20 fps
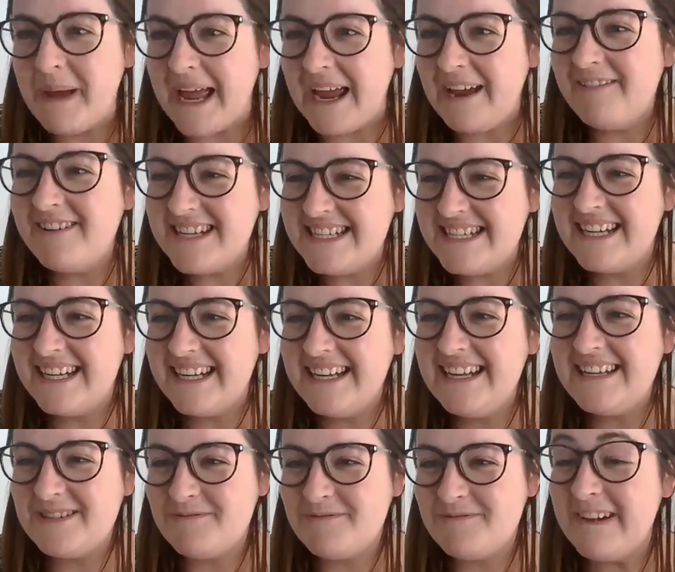
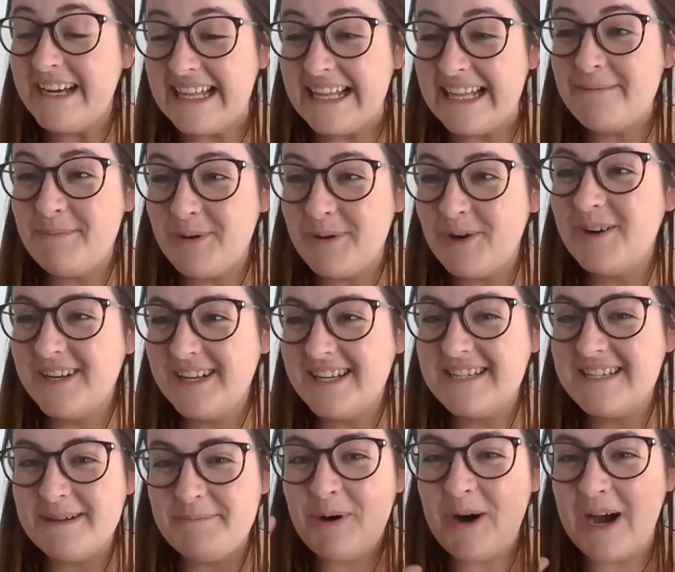parenting, it's really
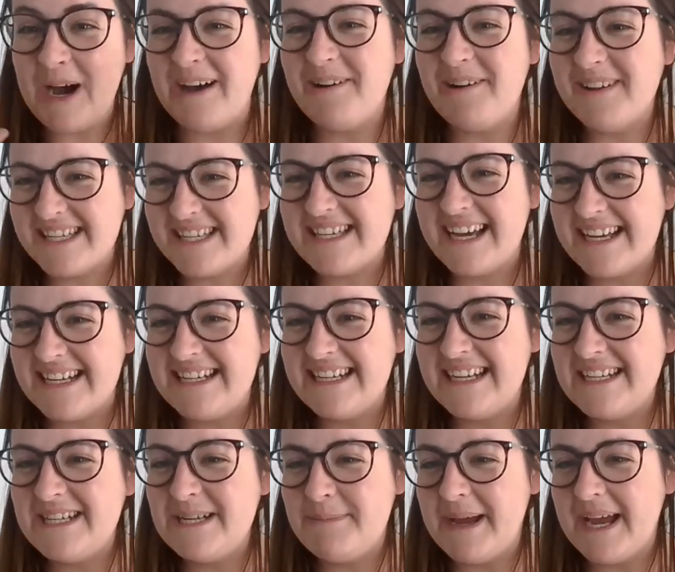important to put out this
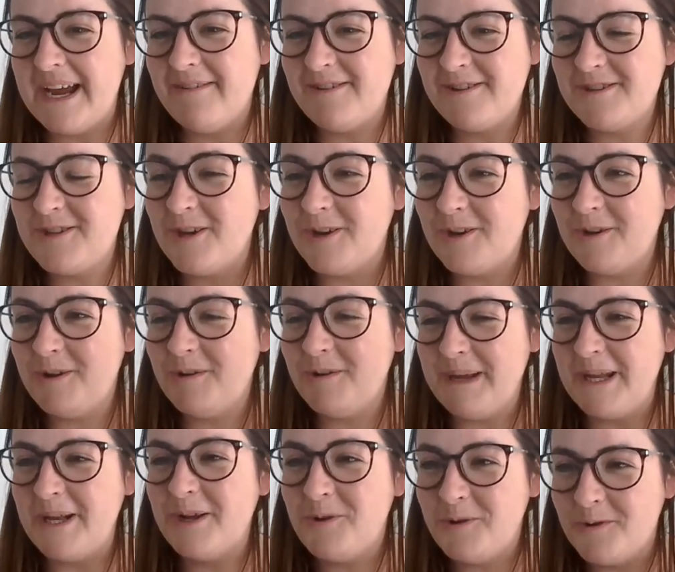idea to parents that
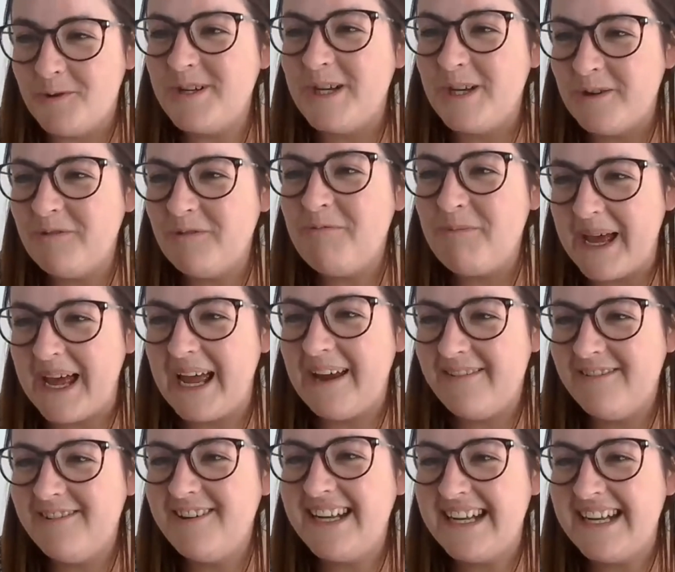being a good enough
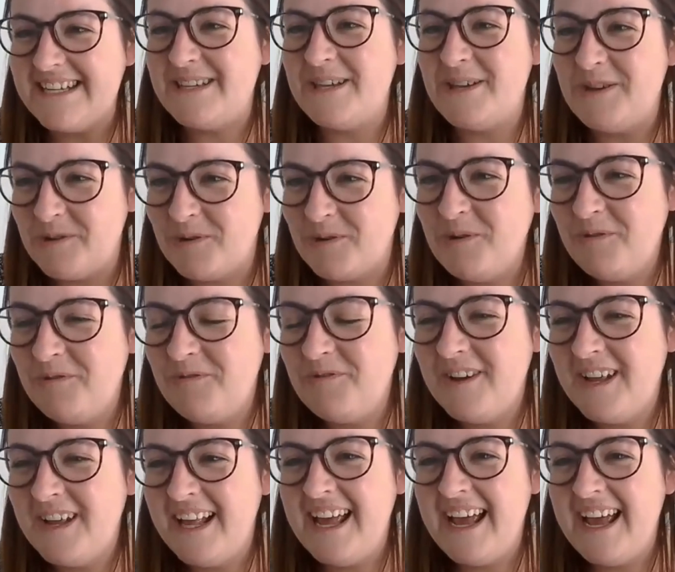parent is enough.
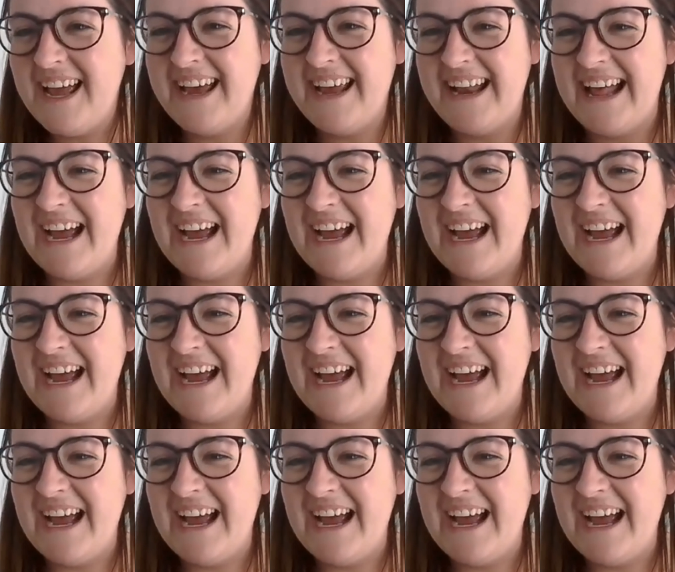And